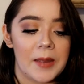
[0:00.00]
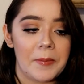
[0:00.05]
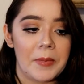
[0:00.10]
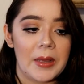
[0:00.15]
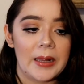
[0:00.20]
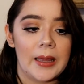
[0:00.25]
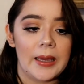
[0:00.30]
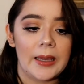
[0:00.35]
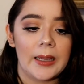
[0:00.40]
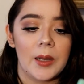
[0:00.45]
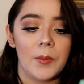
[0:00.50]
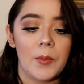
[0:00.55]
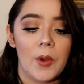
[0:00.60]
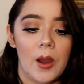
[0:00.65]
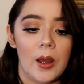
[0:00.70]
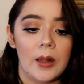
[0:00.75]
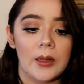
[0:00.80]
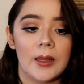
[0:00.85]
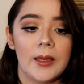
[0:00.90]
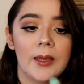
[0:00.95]
mean, like, come
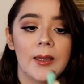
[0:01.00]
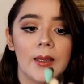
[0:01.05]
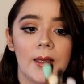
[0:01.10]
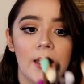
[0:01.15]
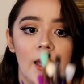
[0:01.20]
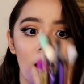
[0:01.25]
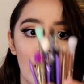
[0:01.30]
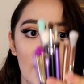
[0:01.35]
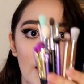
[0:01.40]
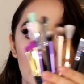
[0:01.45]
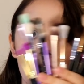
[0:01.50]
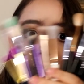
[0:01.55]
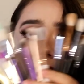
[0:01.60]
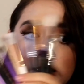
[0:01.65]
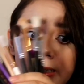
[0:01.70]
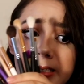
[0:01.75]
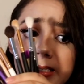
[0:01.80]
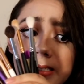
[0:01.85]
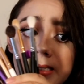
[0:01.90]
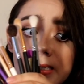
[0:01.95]
on, look at
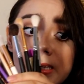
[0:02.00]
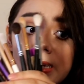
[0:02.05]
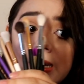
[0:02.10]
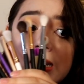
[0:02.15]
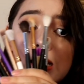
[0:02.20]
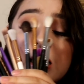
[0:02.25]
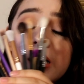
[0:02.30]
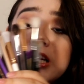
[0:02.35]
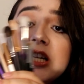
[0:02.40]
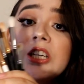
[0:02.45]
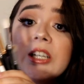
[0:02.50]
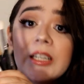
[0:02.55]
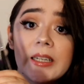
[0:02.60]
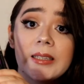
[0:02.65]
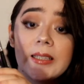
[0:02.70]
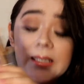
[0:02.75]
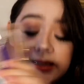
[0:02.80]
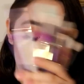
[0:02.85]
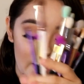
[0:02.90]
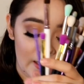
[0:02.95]
this, look
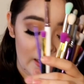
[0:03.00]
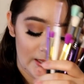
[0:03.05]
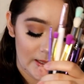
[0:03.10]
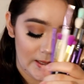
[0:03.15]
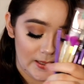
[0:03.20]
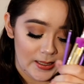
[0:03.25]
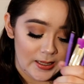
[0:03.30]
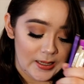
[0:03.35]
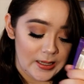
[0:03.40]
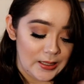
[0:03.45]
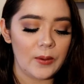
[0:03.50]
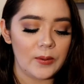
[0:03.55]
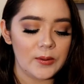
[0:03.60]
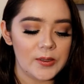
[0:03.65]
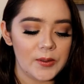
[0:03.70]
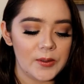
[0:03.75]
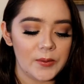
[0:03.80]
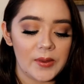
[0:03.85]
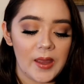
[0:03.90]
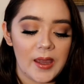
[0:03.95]
at this. Oh,
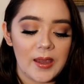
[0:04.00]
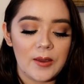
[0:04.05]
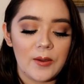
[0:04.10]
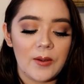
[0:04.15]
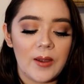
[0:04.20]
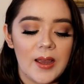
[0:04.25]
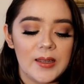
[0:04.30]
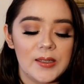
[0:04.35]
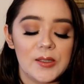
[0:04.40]
so thank you guys